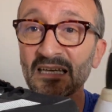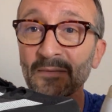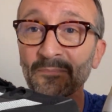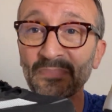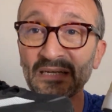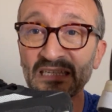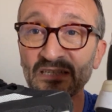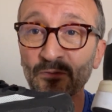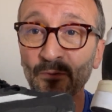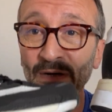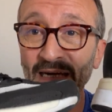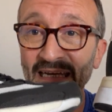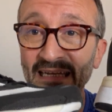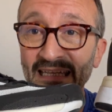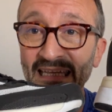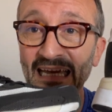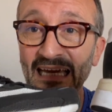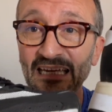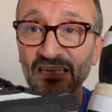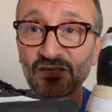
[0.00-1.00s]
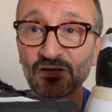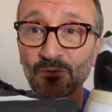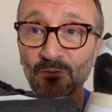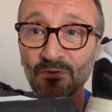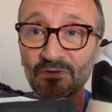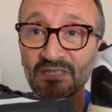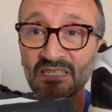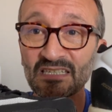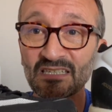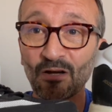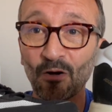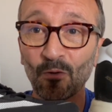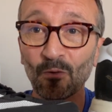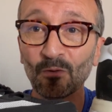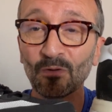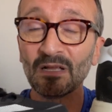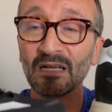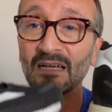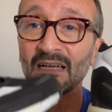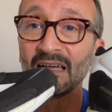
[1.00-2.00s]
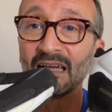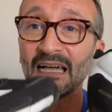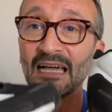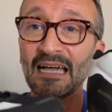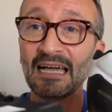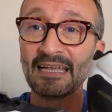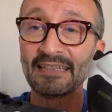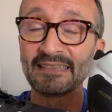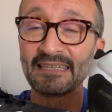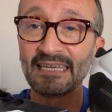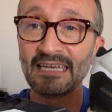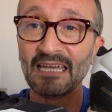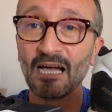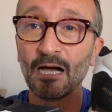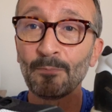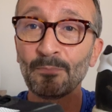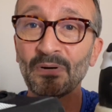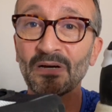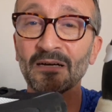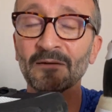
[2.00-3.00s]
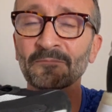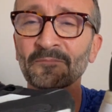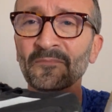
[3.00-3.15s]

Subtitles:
between the actual sole and the upper.